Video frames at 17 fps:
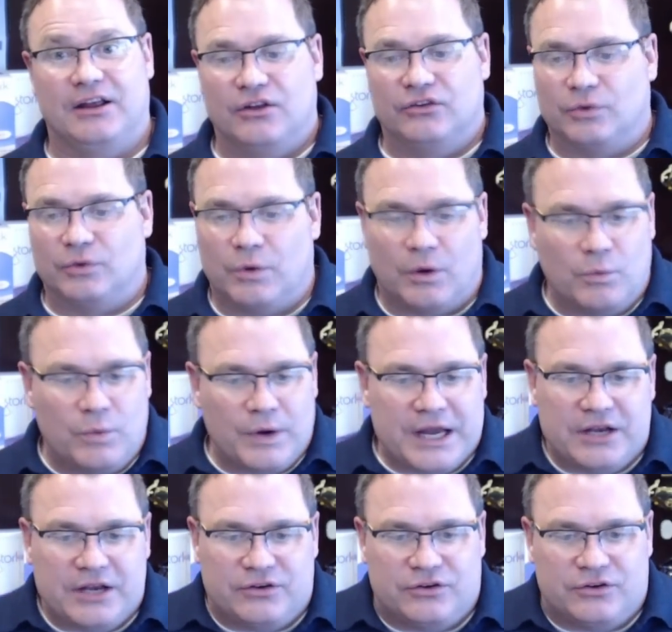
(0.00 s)
So what
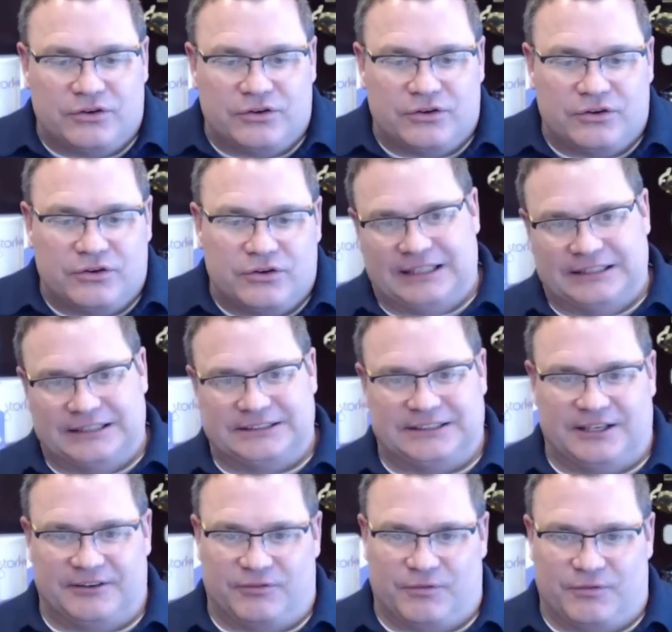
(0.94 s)
we do is say,
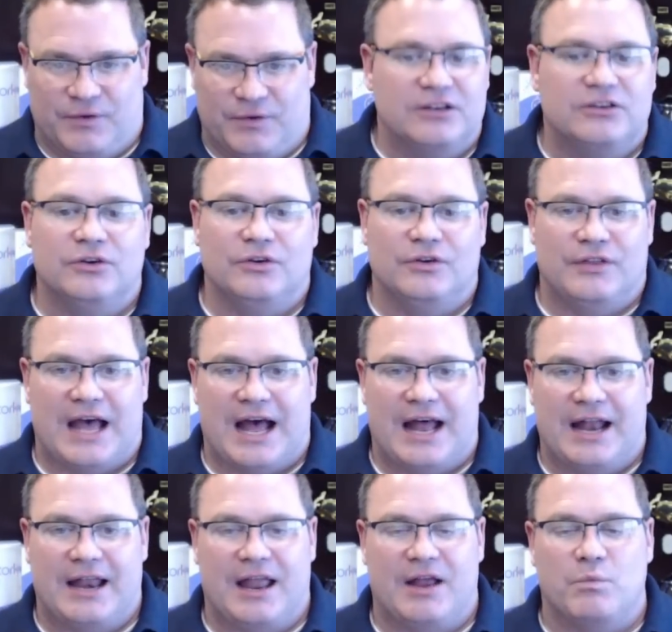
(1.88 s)
listen, if we can do
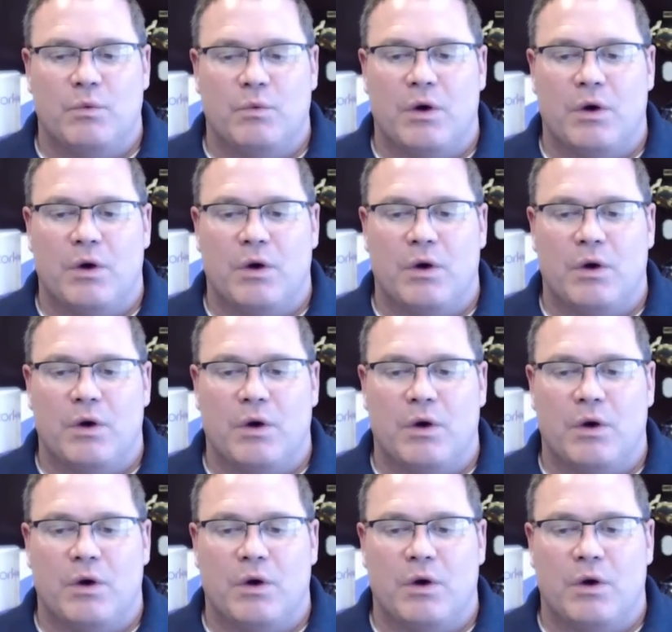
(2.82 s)
that, and what we've
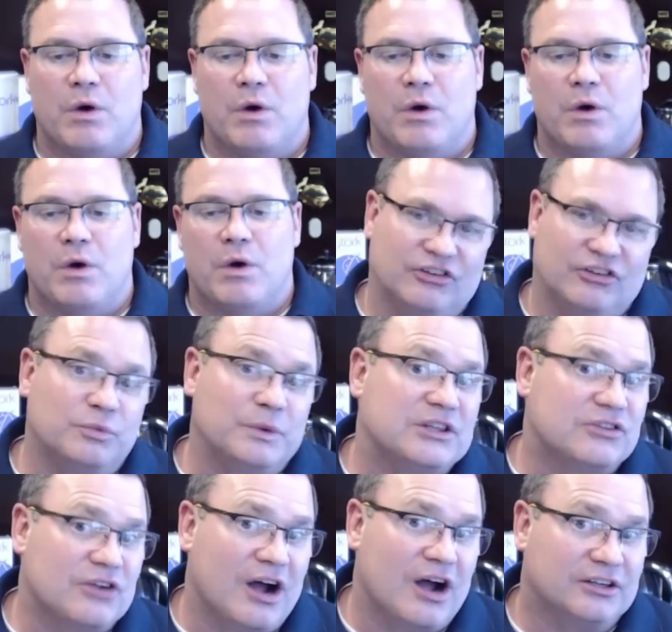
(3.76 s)
done is, this is
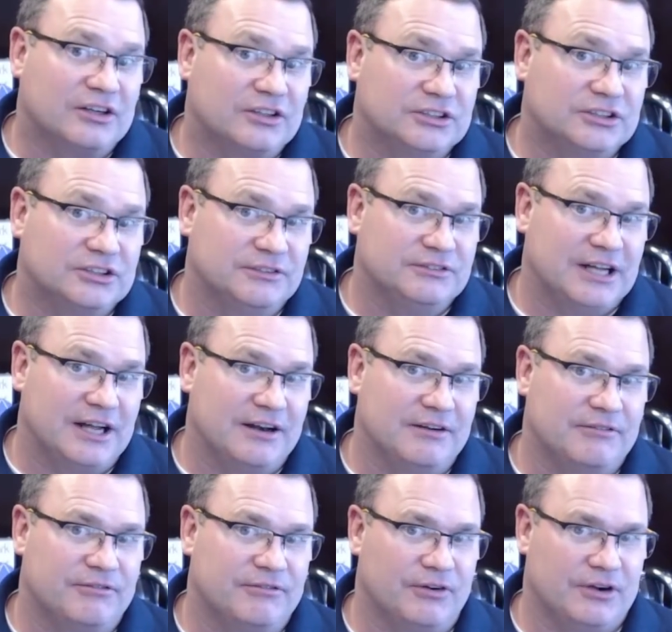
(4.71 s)
what doctors have
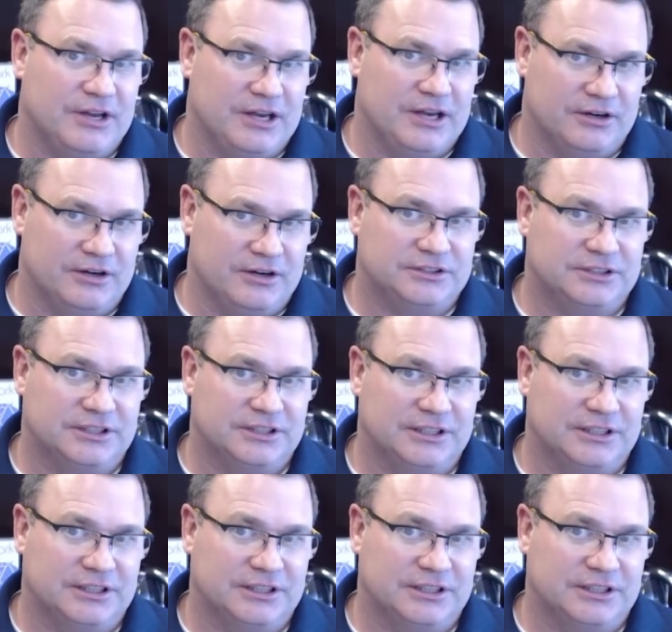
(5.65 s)
done for years,